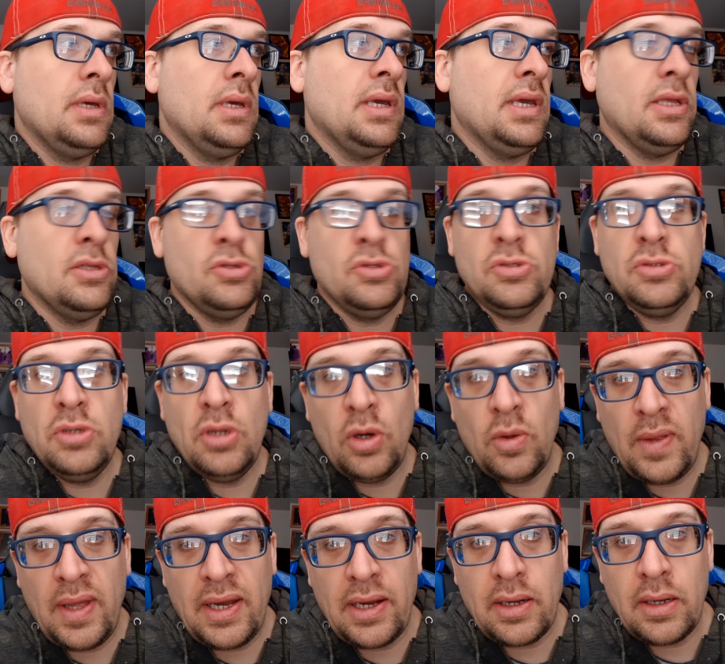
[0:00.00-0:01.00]
And you know
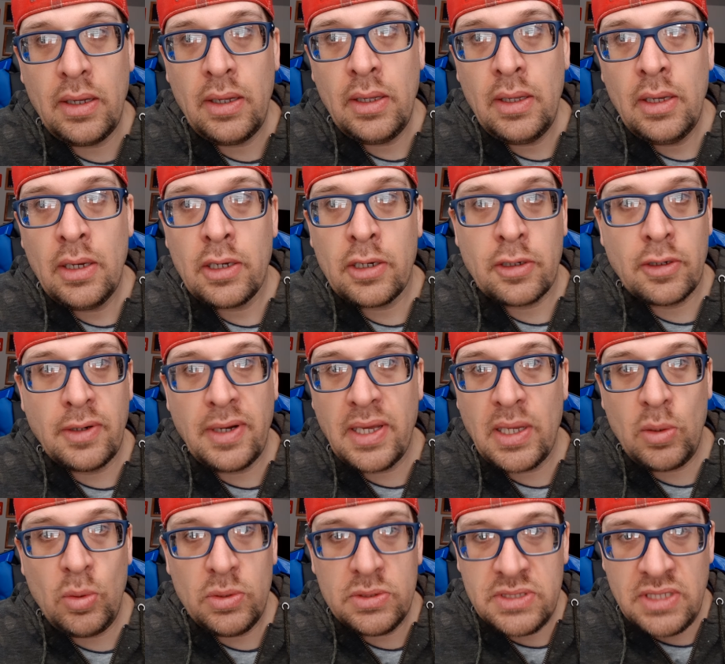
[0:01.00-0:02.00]
that Kurt
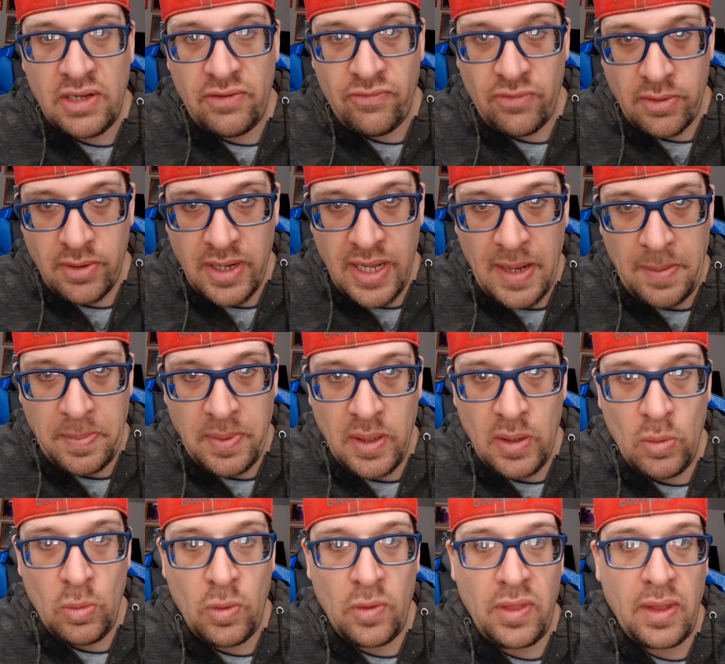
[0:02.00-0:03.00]
Angle was not very happy
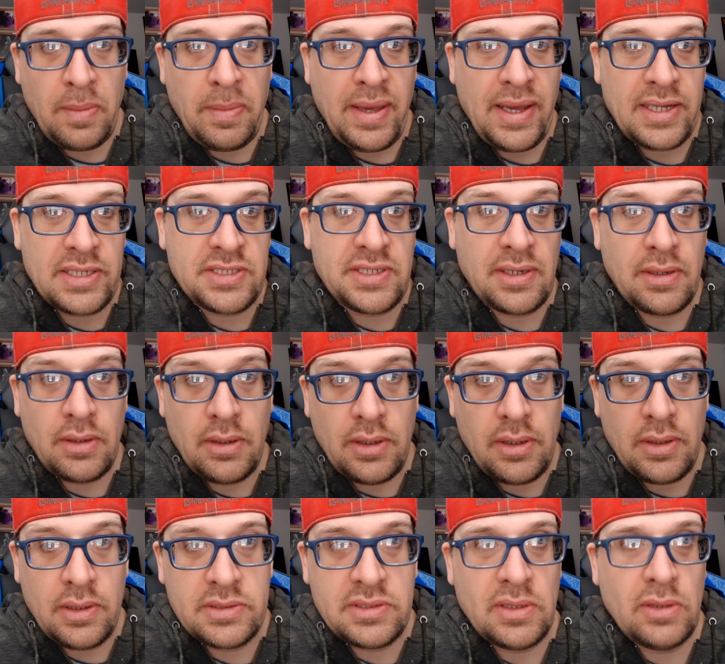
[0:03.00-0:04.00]
with that match at
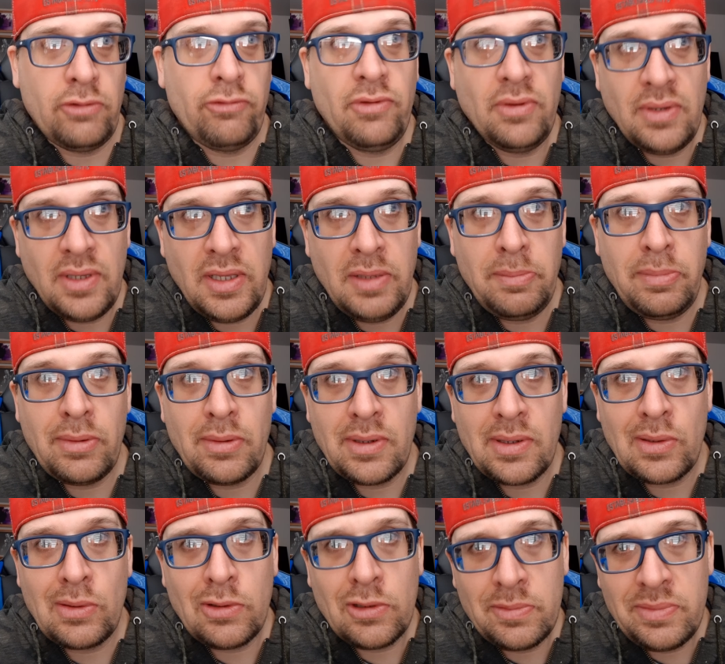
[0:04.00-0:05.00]
all. I said, really?
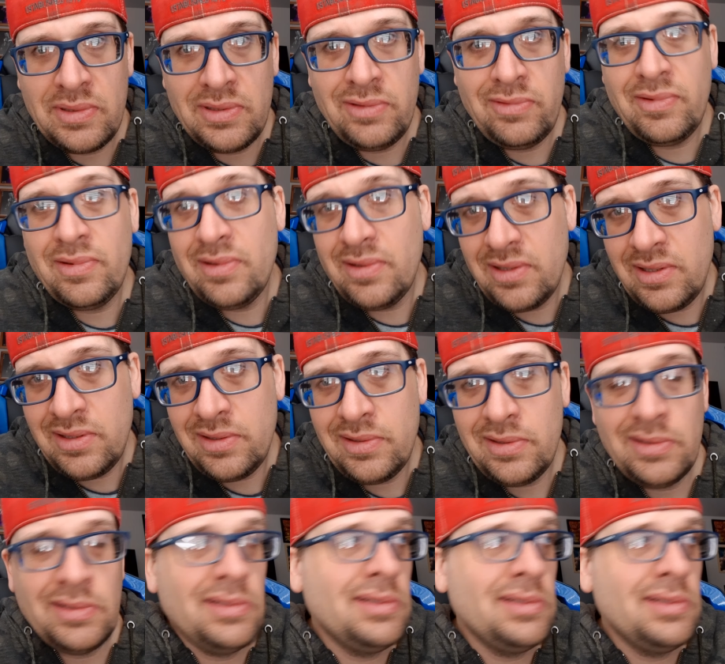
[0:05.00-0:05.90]
Baron Corbin? Really?